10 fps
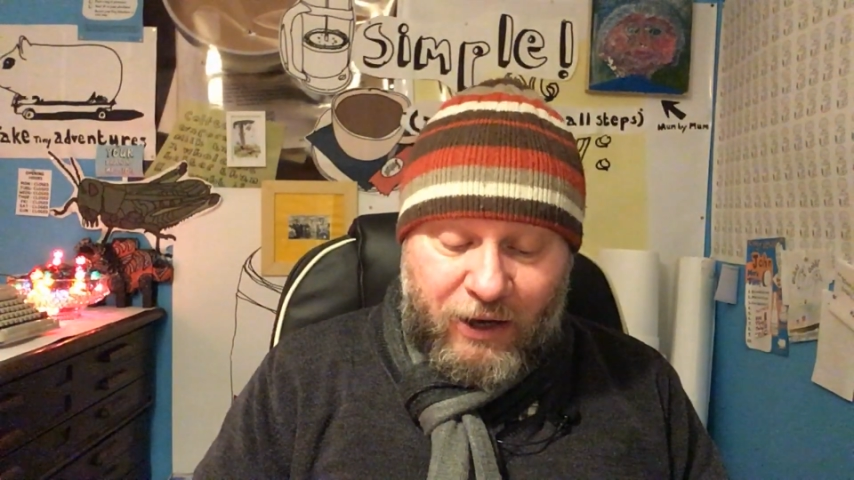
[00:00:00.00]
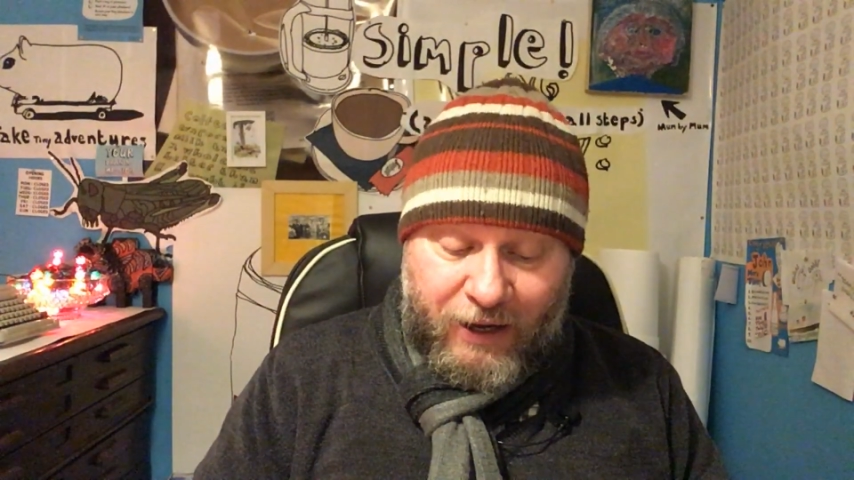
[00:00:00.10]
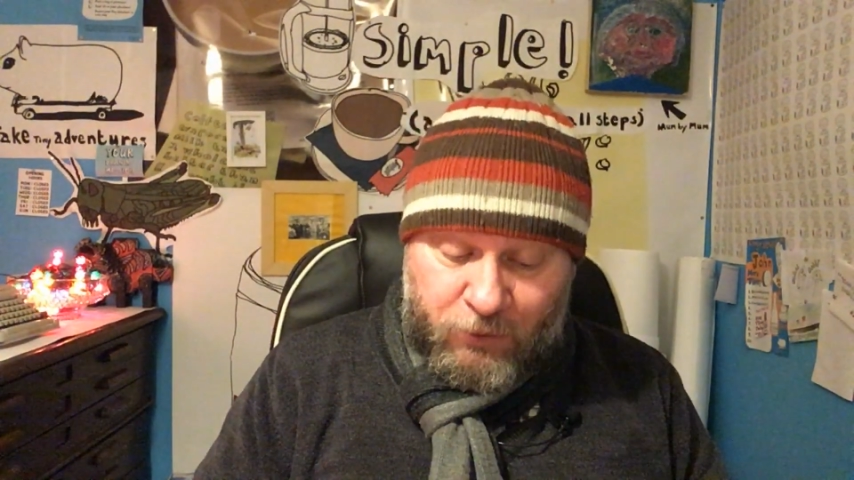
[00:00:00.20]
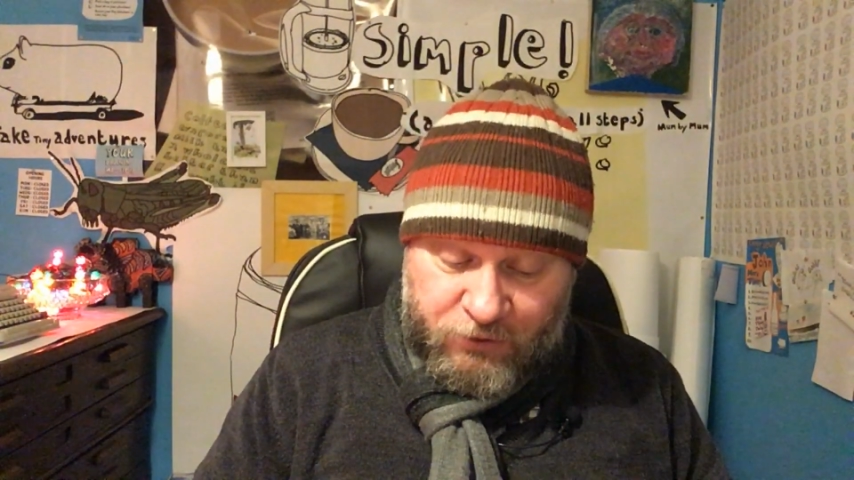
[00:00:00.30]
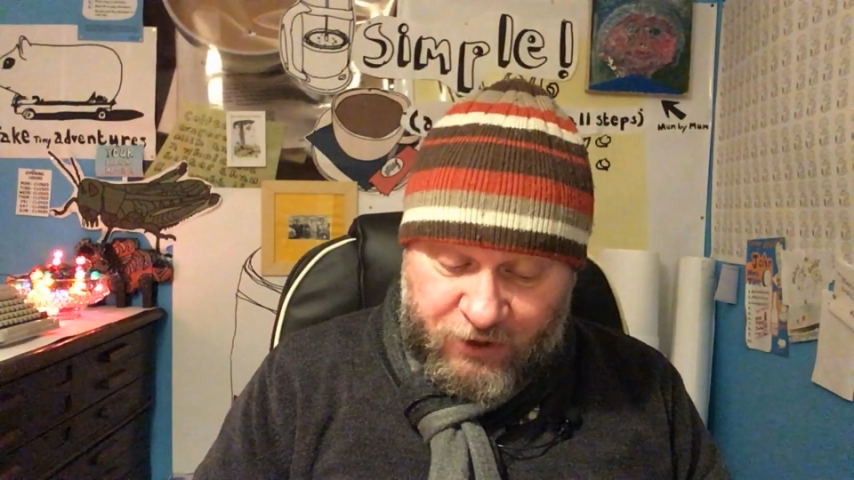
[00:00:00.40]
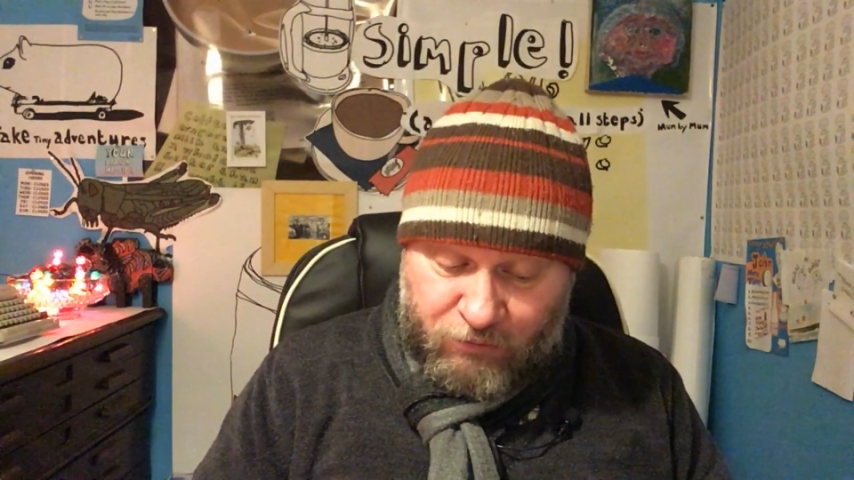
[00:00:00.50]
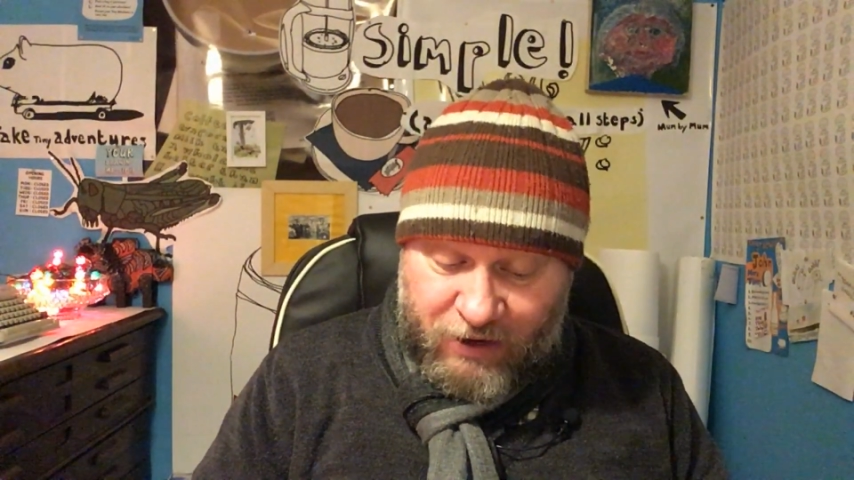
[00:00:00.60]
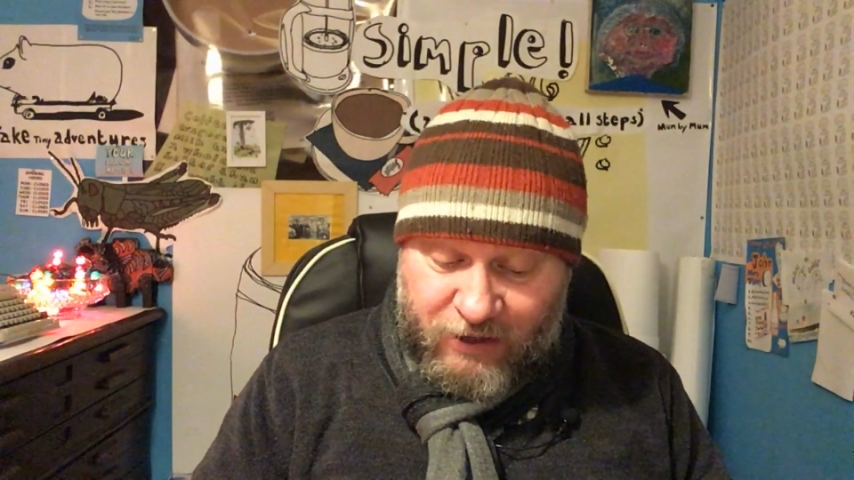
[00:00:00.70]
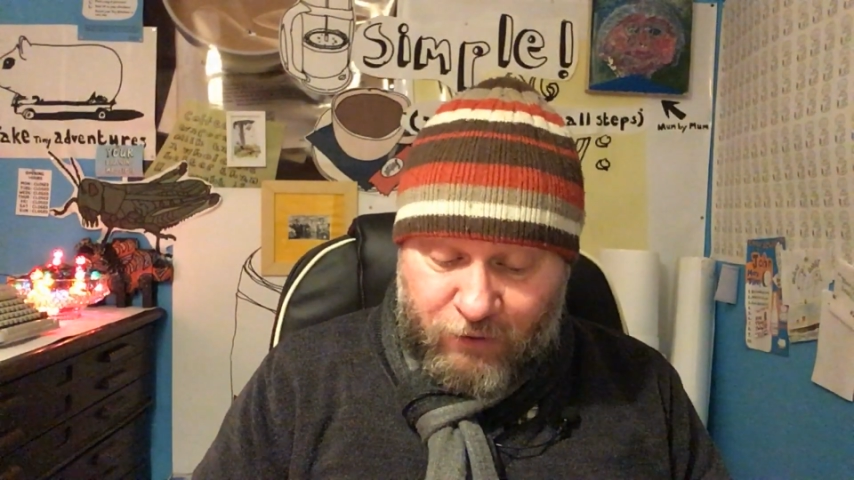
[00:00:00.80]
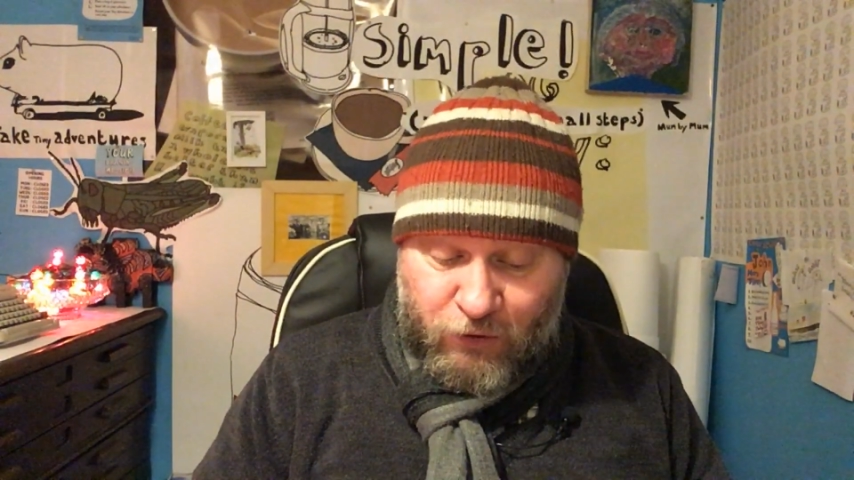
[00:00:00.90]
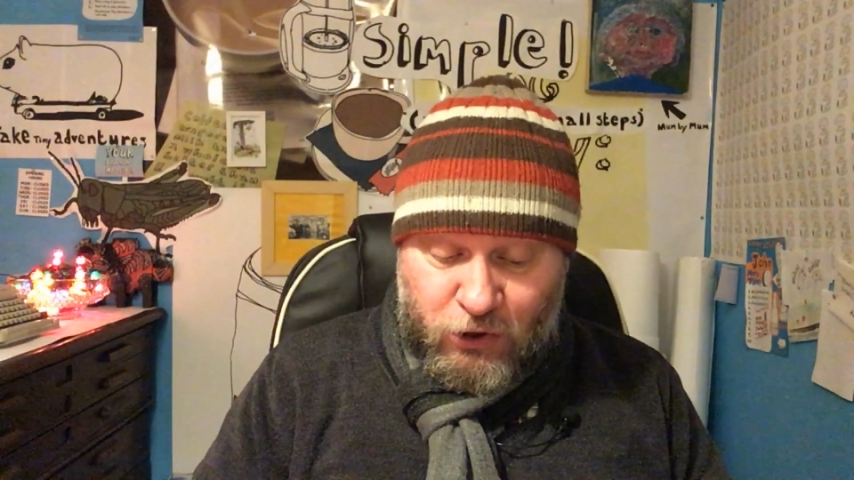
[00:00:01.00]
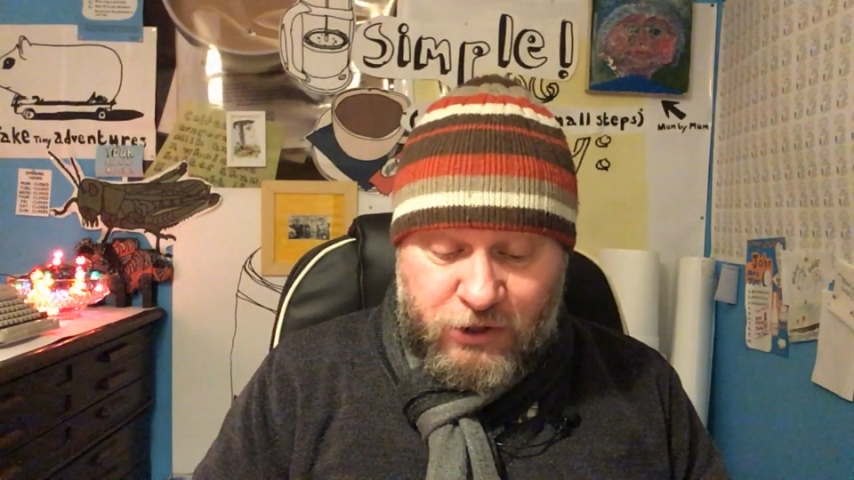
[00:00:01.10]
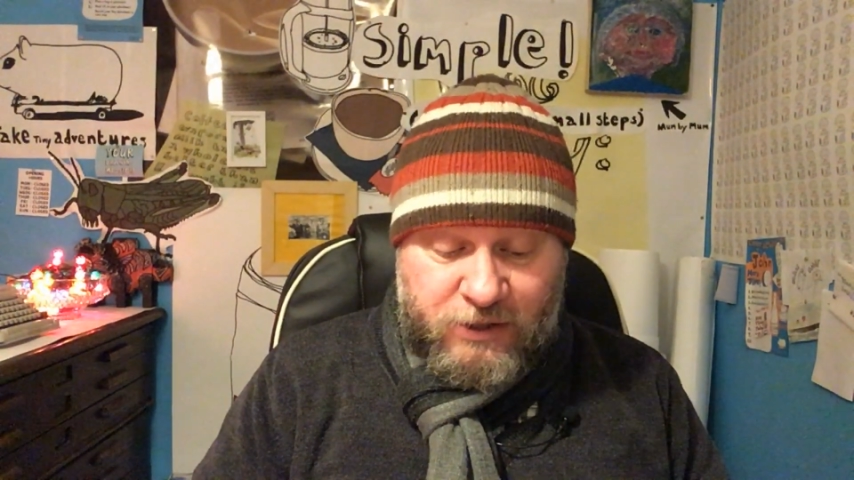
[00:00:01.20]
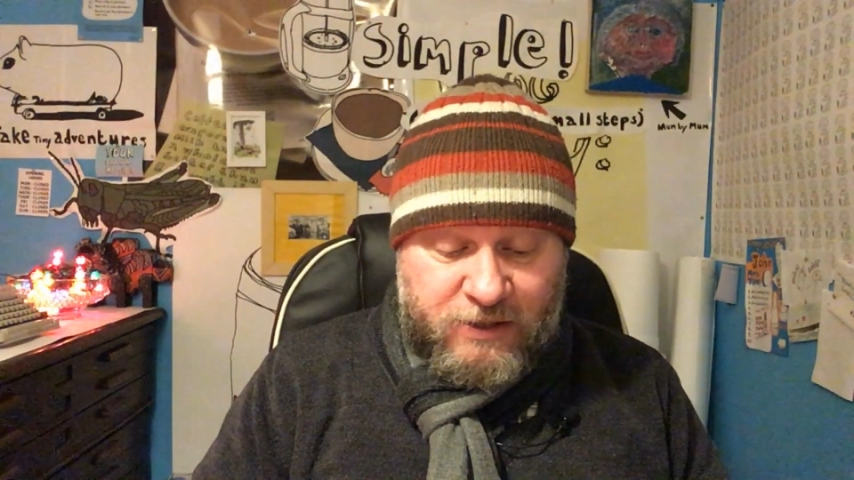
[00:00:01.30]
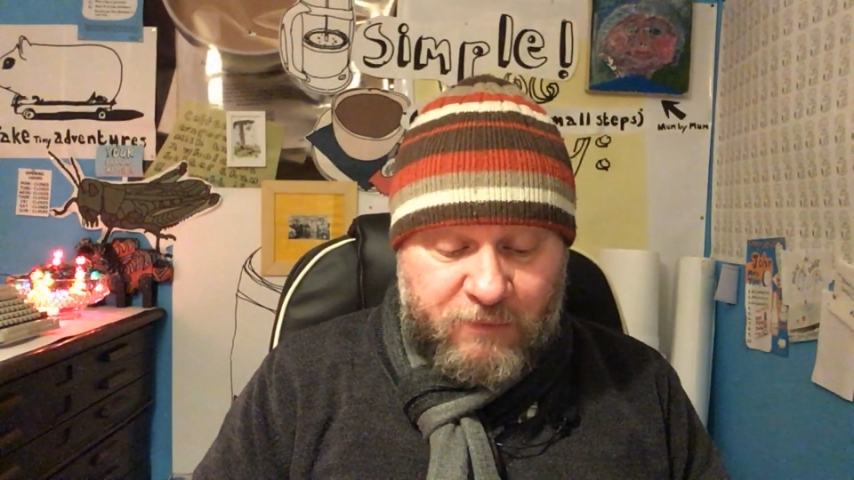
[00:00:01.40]
and also radio
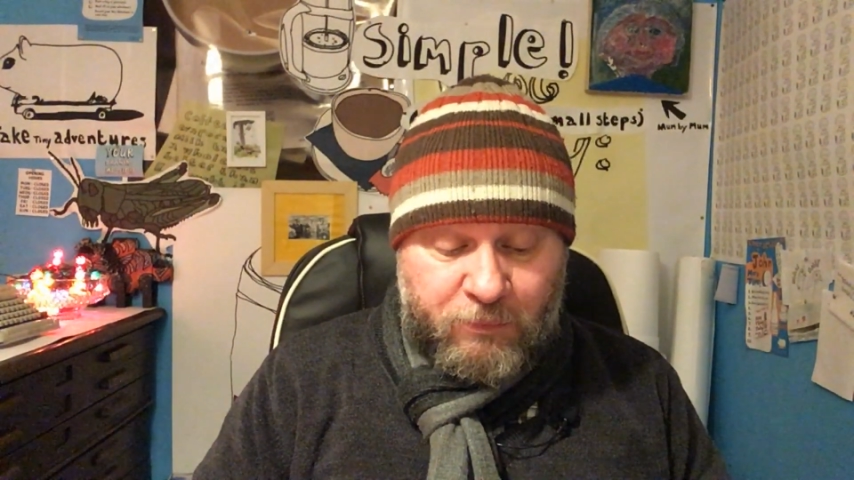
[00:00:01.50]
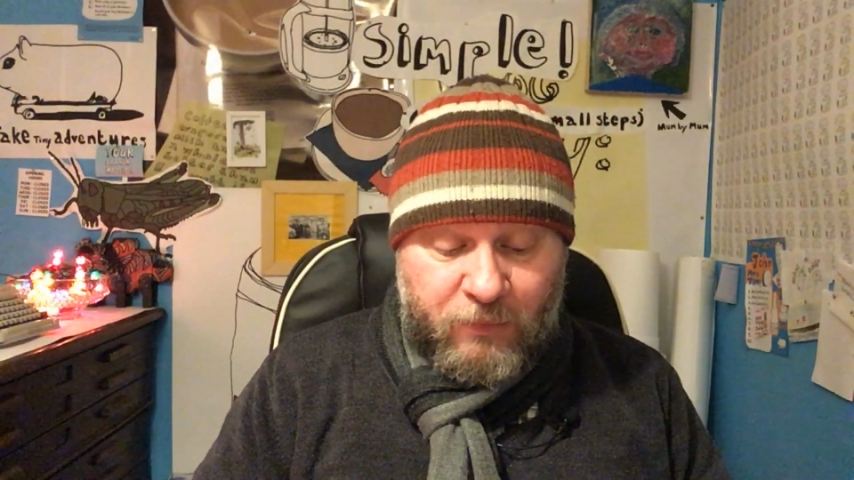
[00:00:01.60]
versions.